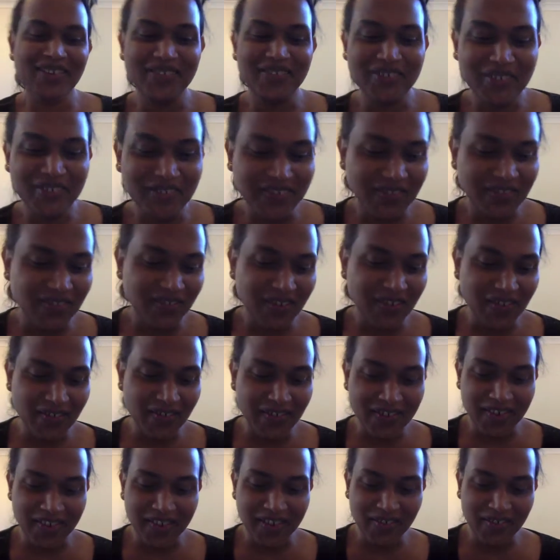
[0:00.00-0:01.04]
I don't I,
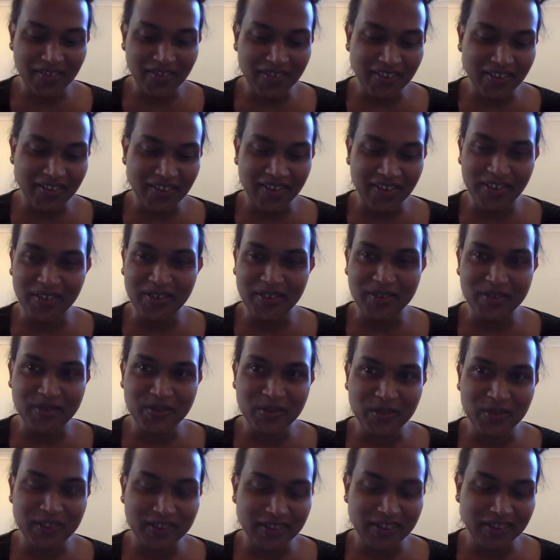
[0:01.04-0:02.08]
I, I do
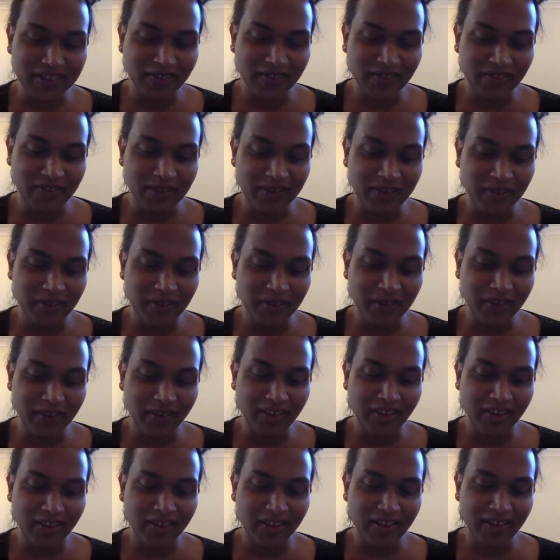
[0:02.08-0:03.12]
want to develop my
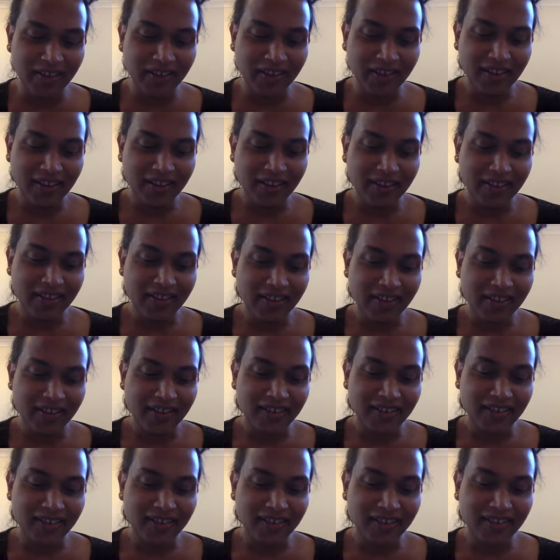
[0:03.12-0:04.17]

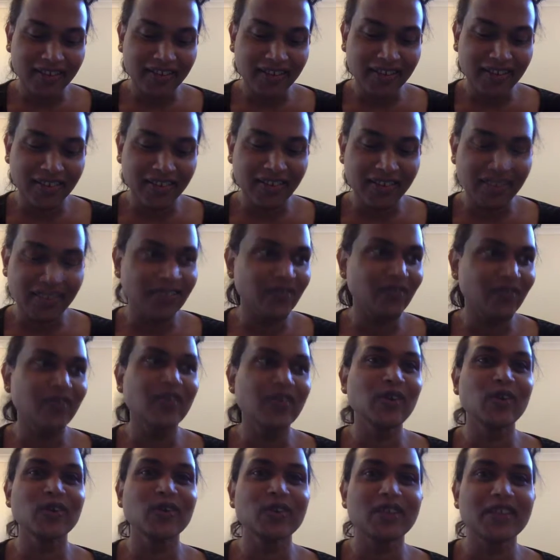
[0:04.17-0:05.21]
uh,
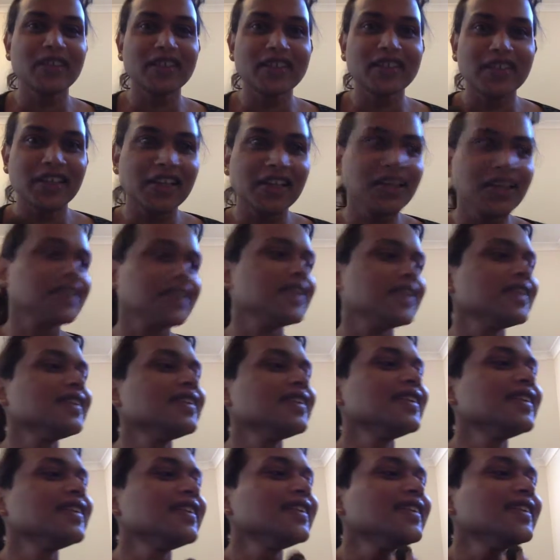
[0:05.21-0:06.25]
phone etiquette.
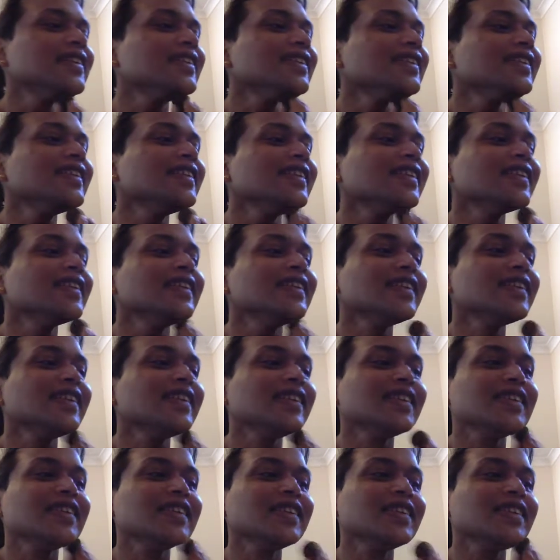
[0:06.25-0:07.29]
Like how do
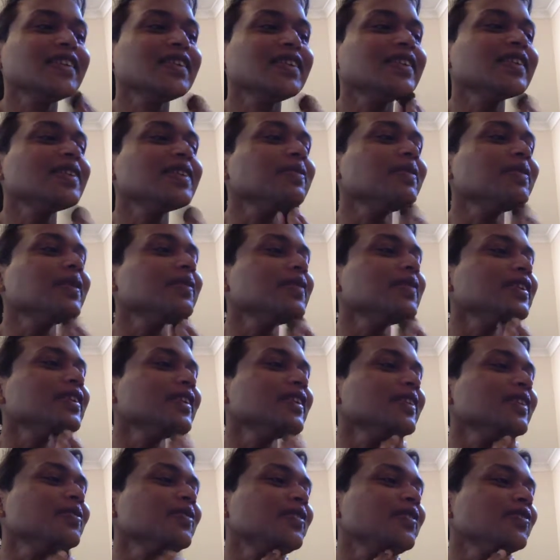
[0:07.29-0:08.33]
you talk to people
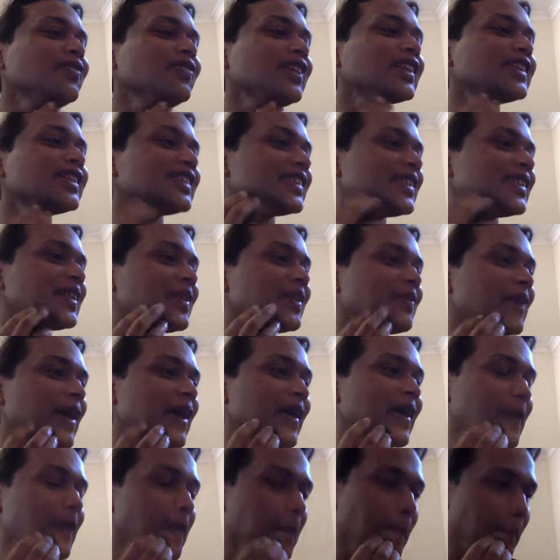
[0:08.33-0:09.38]
in a professional
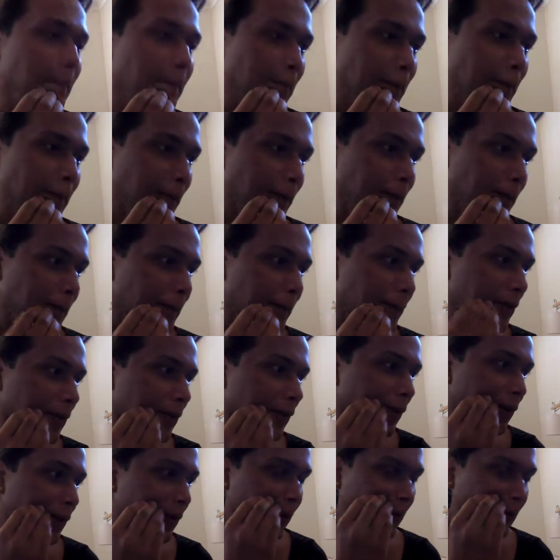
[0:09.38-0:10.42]
manner?
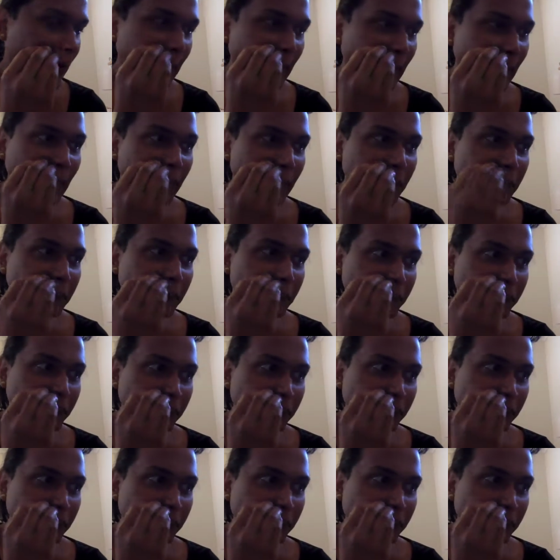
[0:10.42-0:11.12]
Um,